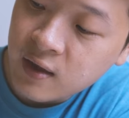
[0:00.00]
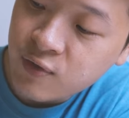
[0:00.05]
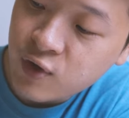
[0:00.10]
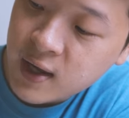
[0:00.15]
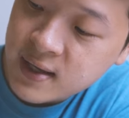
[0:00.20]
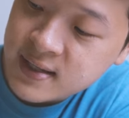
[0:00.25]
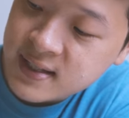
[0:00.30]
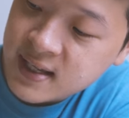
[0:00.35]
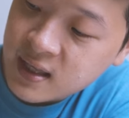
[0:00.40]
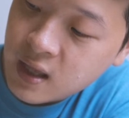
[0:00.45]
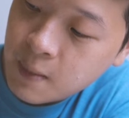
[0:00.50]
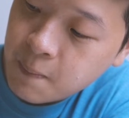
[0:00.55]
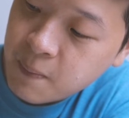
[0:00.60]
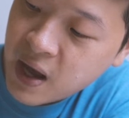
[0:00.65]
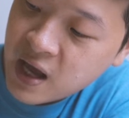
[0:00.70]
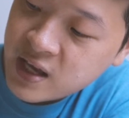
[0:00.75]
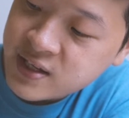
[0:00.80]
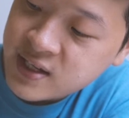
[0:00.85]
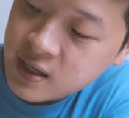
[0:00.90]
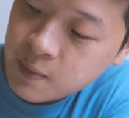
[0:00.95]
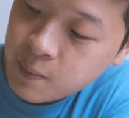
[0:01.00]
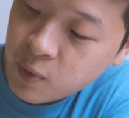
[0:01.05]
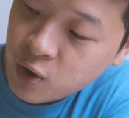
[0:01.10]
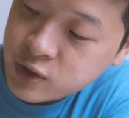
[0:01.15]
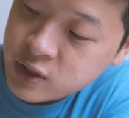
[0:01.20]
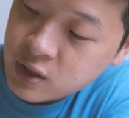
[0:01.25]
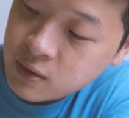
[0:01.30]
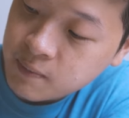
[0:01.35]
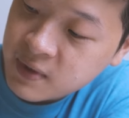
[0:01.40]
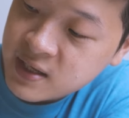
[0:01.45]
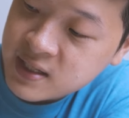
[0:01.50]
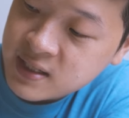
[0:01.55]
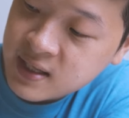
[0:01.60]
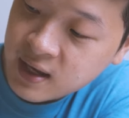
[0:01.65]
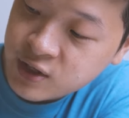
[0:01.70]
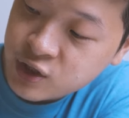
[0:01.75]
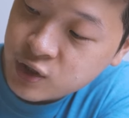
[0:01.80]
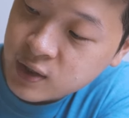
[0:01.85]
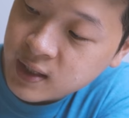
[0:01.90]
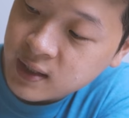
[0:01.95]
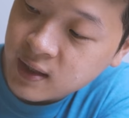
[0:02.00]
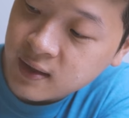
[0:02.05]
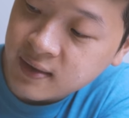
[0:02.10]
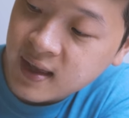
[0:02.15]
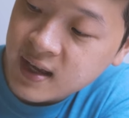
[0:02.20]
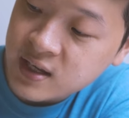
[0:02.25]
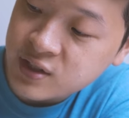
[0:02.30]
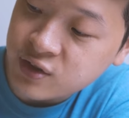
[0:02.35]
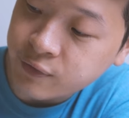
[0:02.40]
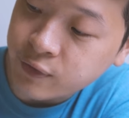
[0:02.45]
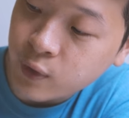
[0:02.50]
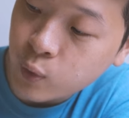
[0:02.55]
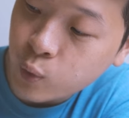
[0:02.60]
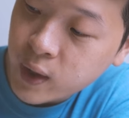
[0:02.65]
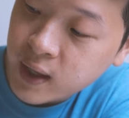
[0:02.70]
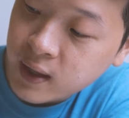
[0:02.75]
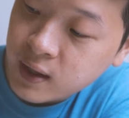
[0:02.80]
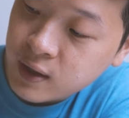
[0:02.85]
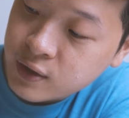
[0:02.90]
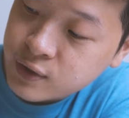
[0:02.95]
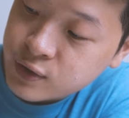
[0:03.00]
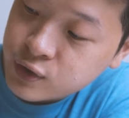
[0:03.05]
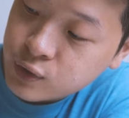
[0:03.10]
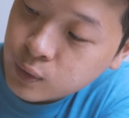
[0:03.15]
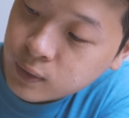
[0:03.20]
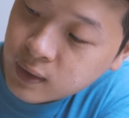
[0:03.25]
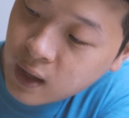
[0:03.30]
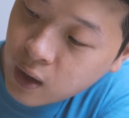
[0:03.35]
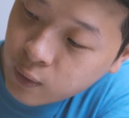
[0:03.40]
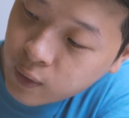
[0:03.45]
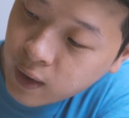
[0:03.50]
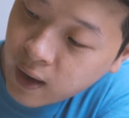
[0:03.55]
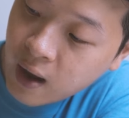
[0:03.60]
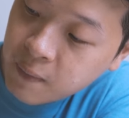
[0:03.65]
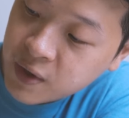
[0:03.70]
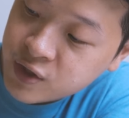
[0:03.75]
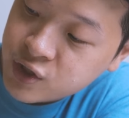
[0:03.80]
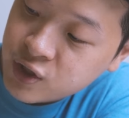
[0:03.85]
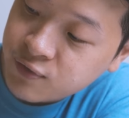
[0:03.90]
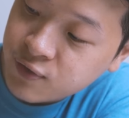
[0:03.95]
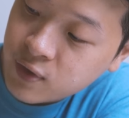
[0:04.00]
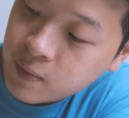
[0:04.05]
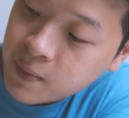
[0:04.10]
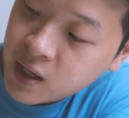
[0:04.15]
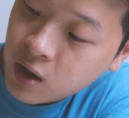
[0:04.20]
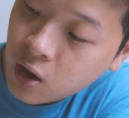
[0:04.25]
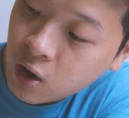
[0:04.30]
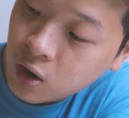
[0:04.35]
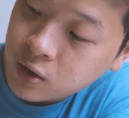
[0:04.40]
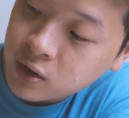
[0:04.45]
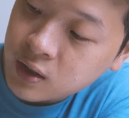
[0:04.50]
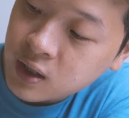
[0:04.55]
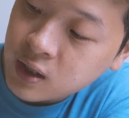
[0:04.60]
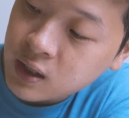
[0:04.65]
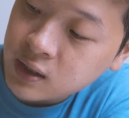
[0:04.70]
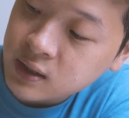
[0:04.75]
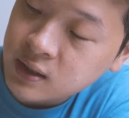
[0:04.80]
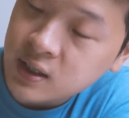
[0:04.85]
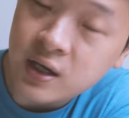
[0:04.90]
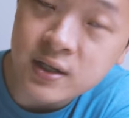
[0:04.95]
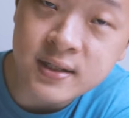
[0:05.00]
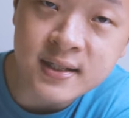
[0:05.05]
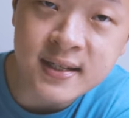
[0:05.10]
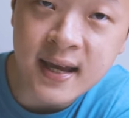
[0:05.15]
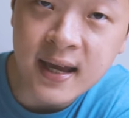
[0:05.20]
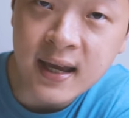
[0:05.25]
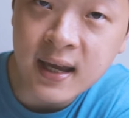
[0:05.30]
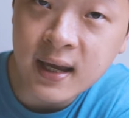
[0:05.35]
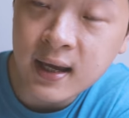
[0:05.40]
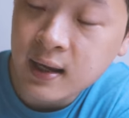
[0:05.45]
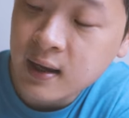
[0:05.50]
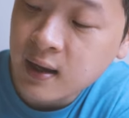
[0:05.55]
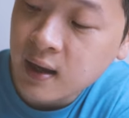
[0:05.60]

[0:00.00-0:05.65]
If you can see the bars at the bottom is actually the days of the week. So now I'm actually filming on a Thursday